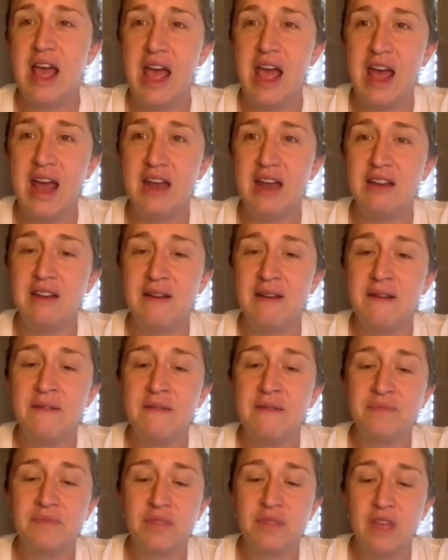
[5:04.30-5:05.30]
And
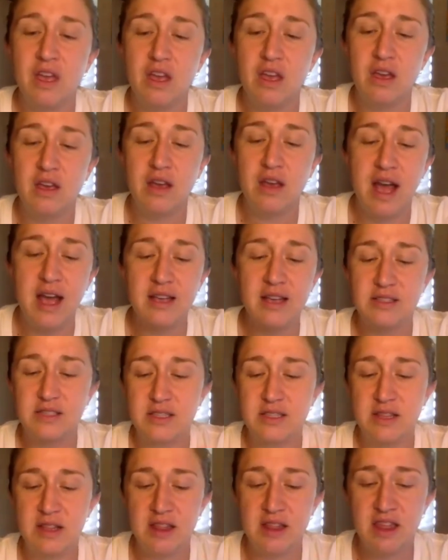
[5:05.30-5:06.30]
guys,
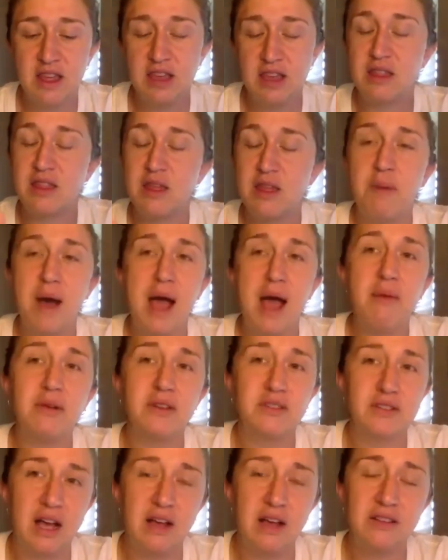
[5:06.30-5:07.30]
the, the
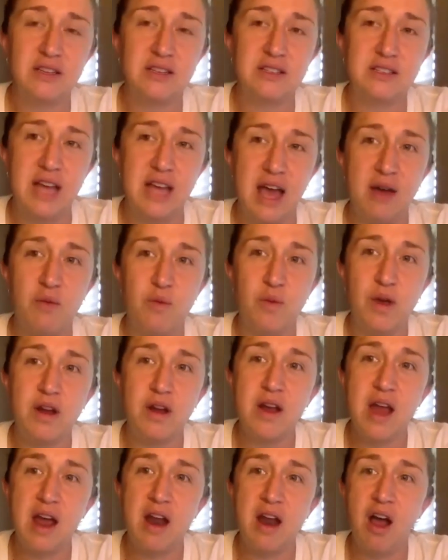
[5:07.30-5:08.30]
Bible tells us that we're
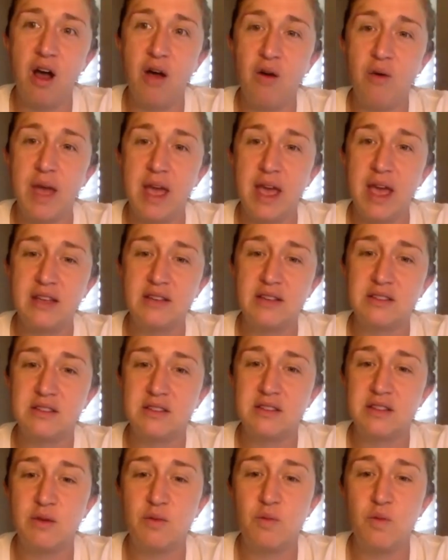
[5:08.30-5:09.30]
not
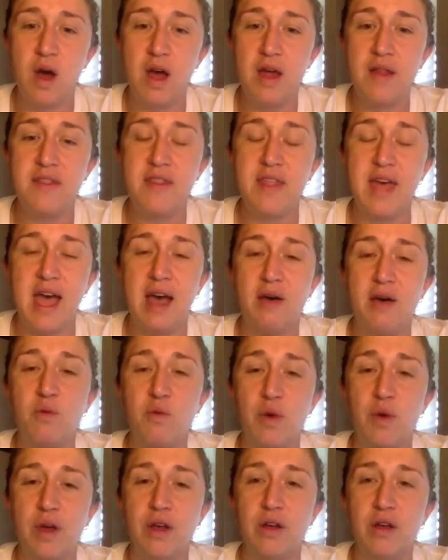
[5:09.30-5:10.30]
always the one that
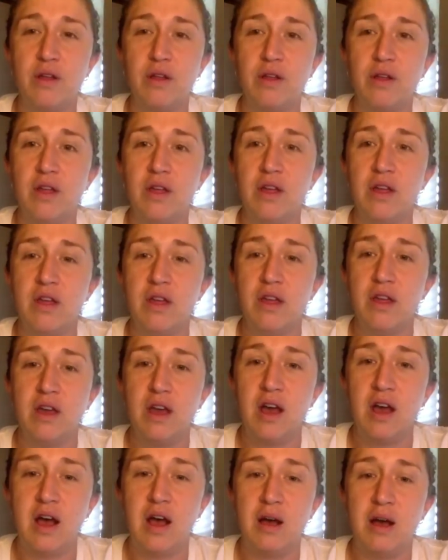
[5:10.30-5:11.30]
will
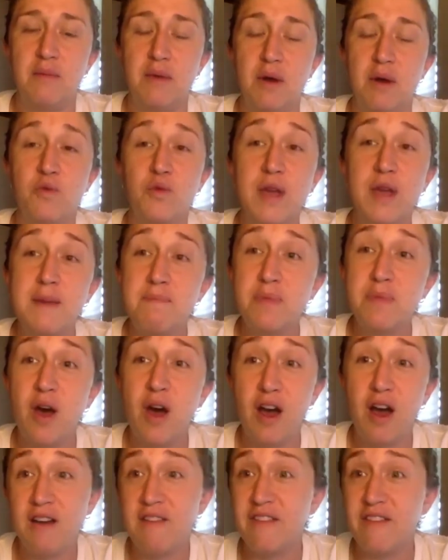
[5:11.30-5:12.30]
um, reap the
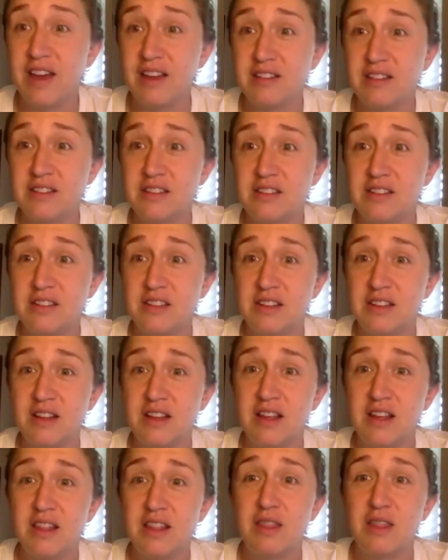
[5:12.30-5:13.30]
harvest.
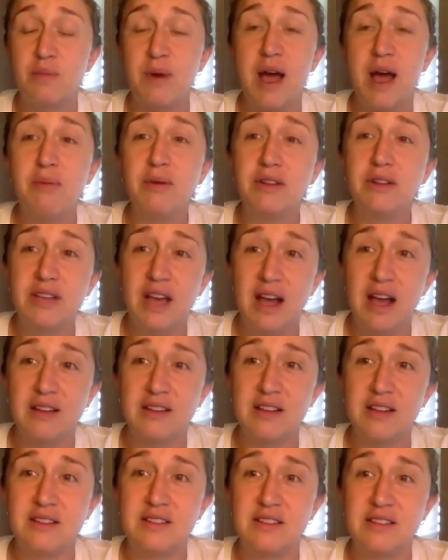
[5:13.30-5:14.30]
Mm-hmm. The Bible
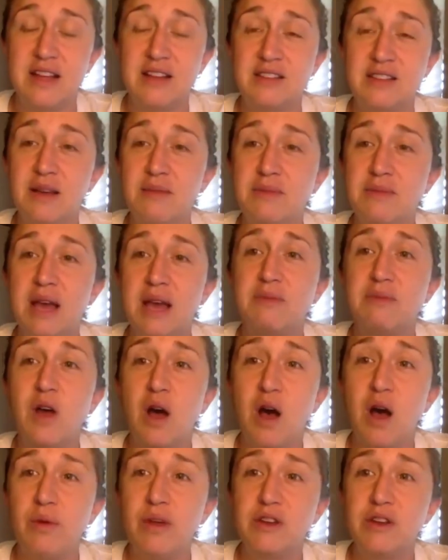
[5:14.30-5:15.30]
tells us that sometimes
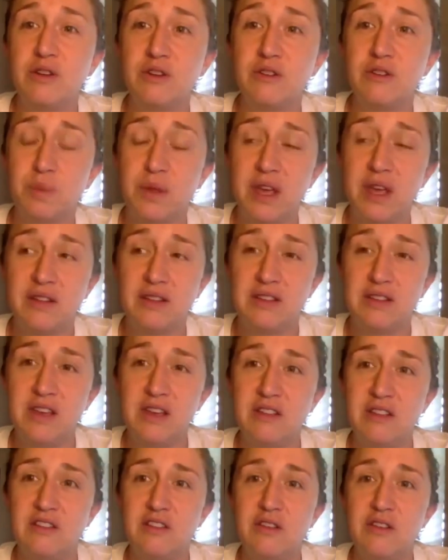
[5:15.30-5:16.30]
all we do is plant seeds.